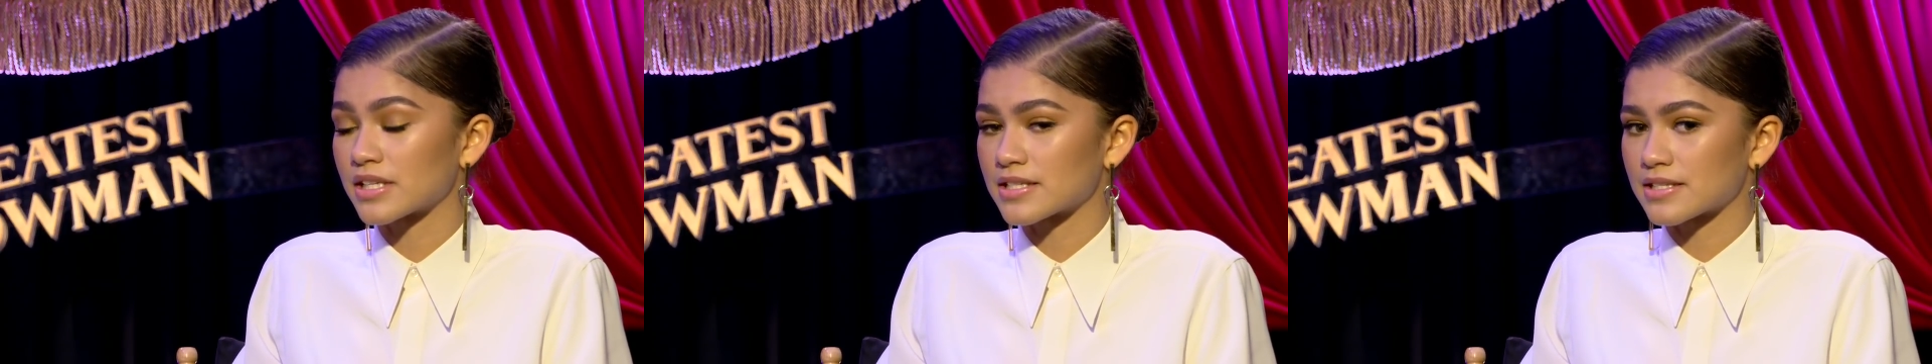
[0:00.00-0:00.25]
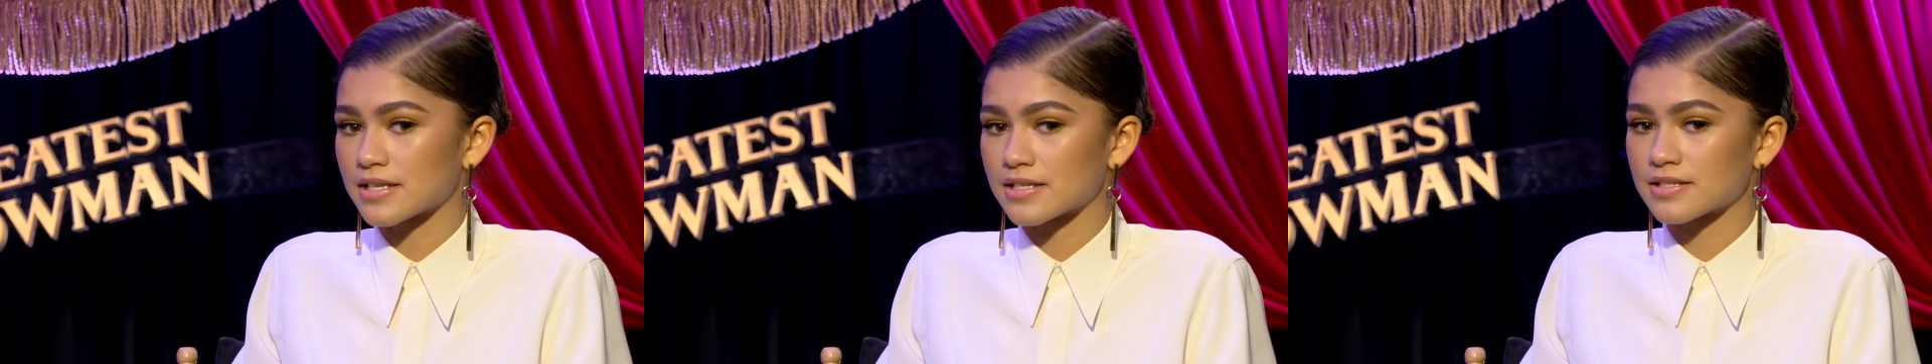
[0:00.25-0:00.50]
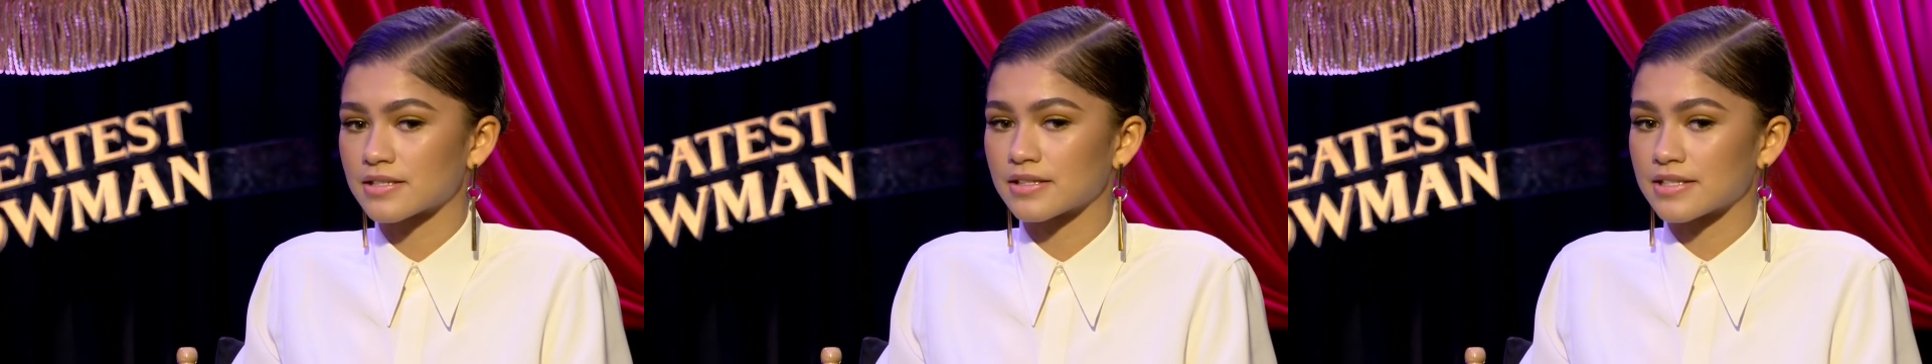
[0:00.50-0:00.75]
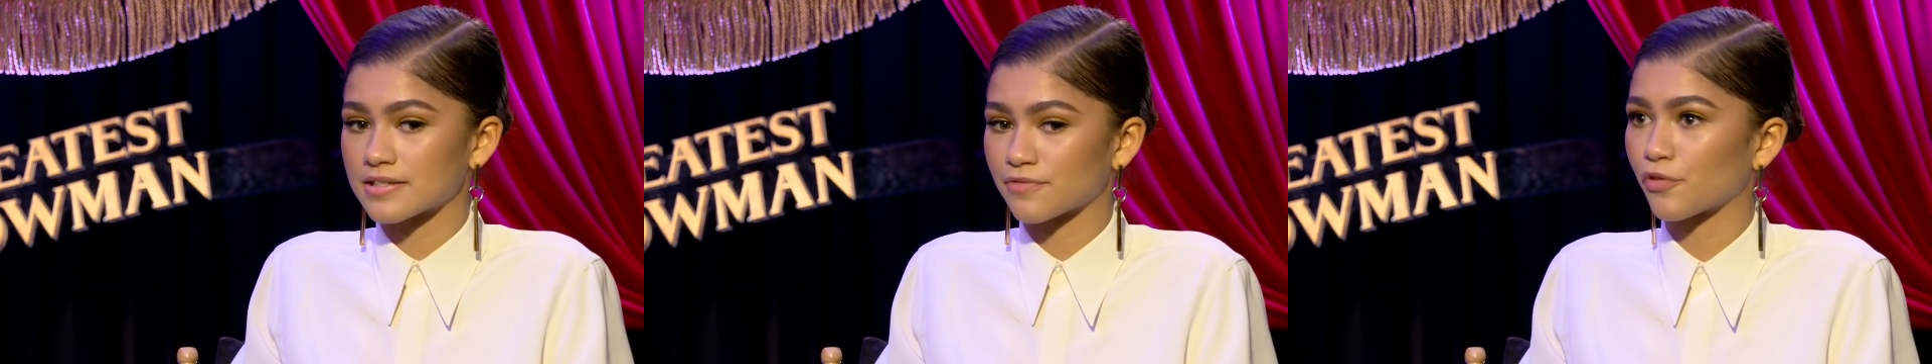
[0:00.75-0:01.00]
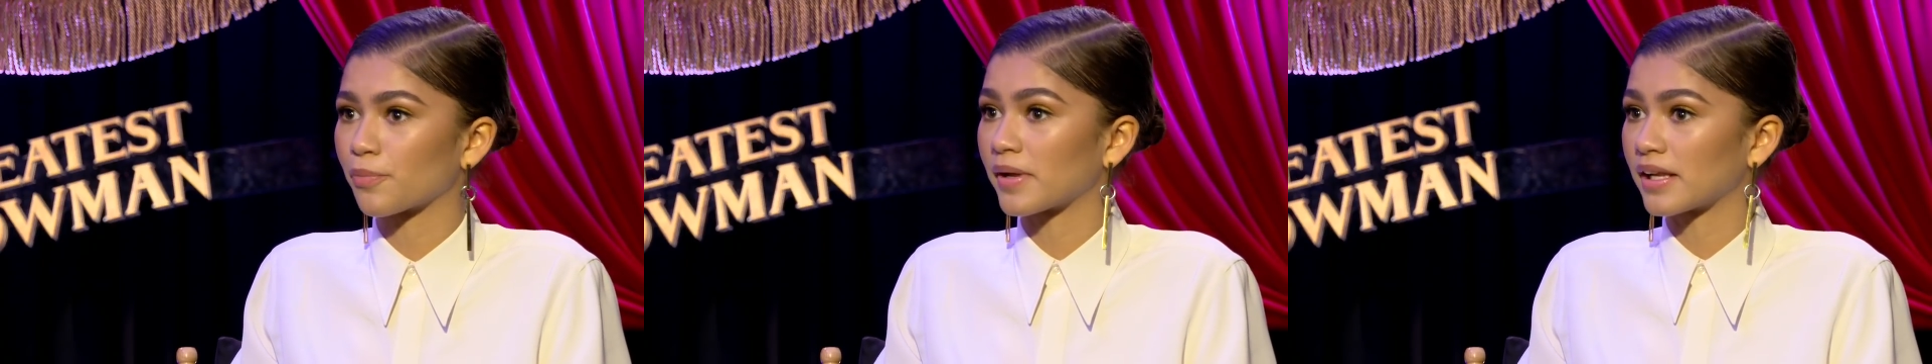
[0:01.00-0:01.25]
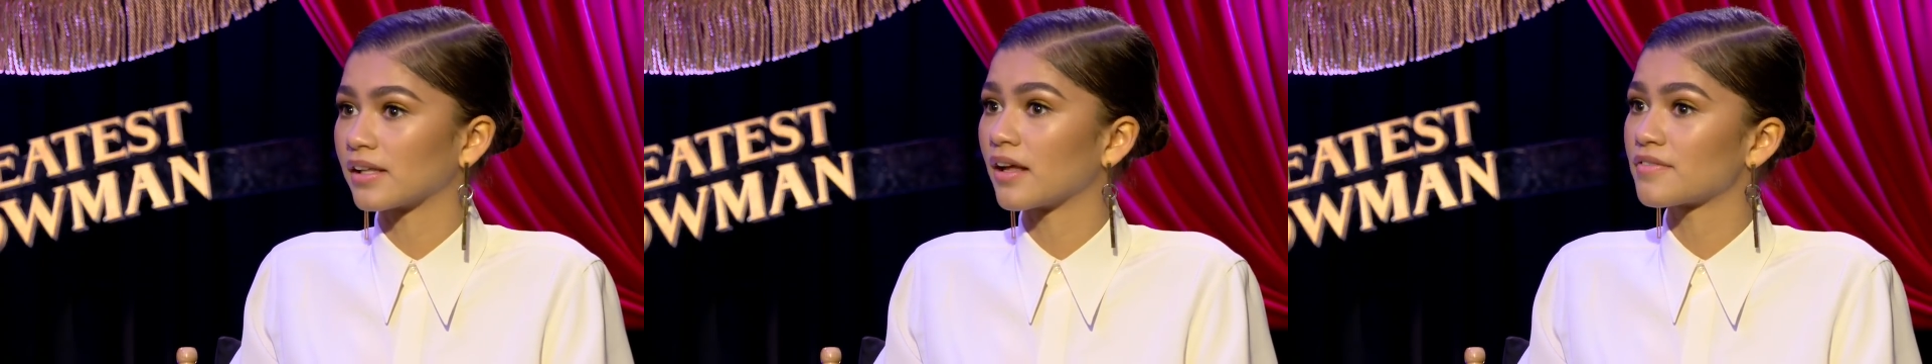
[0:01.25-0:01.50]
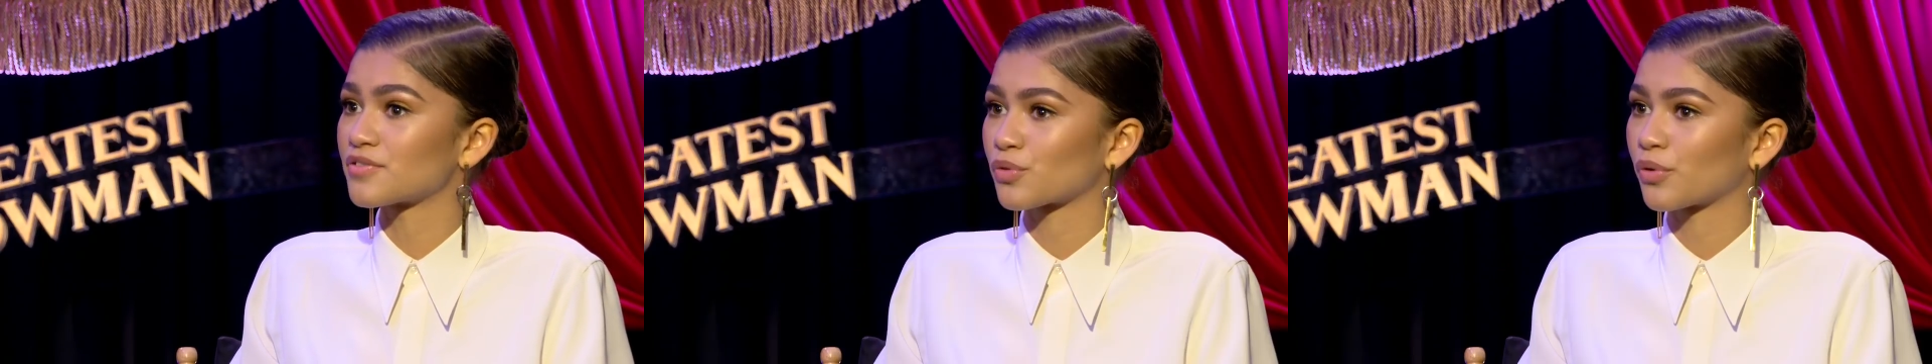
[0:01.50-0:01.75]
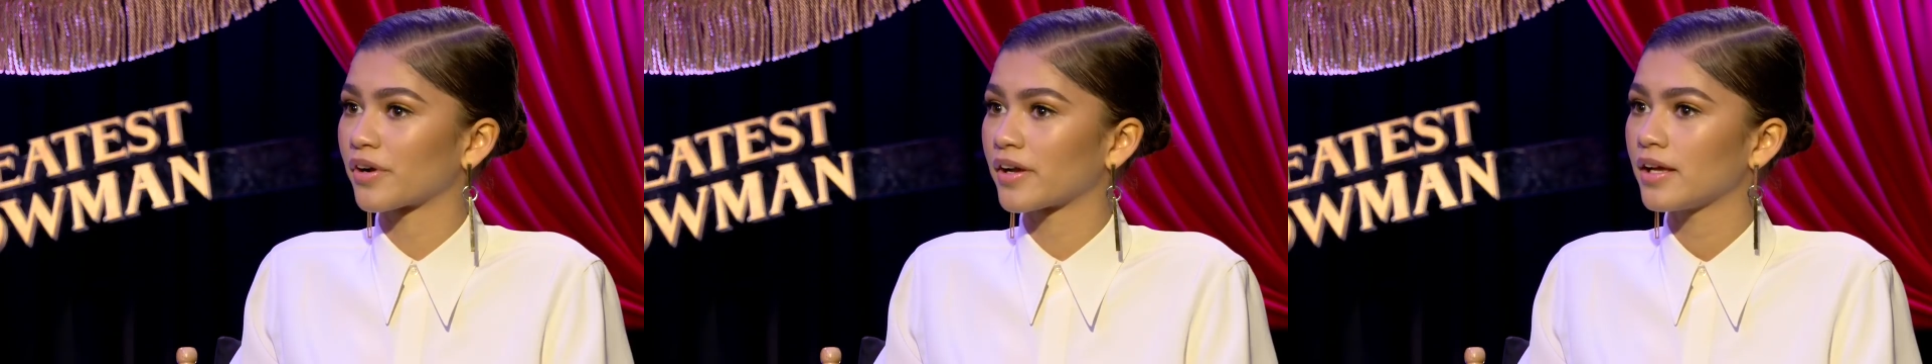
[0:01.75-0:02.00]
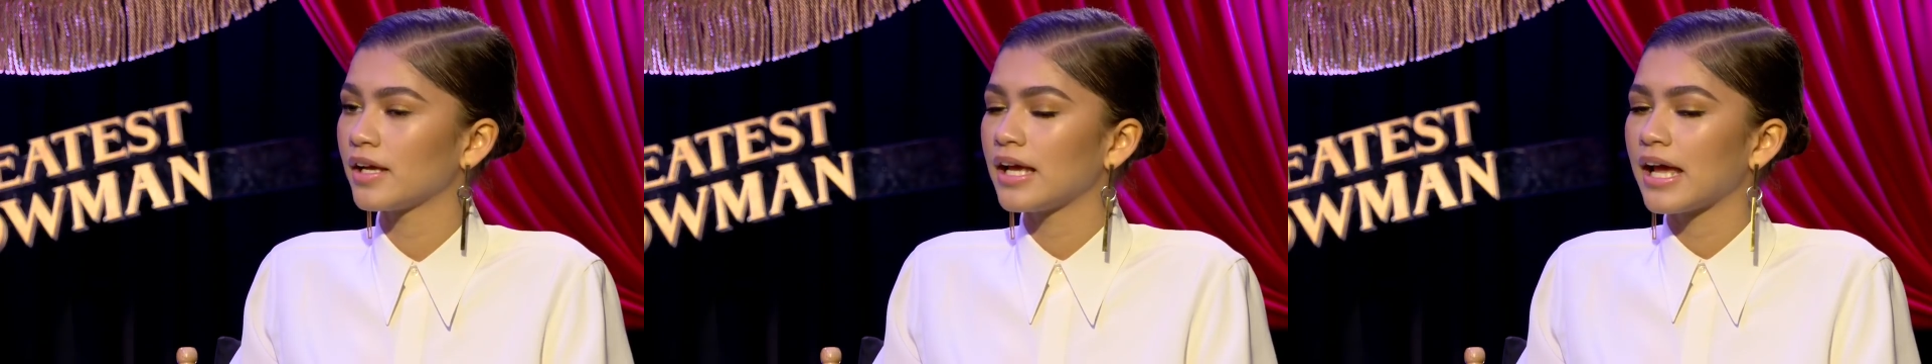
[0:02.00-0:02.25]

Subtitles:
is this forbidden love story.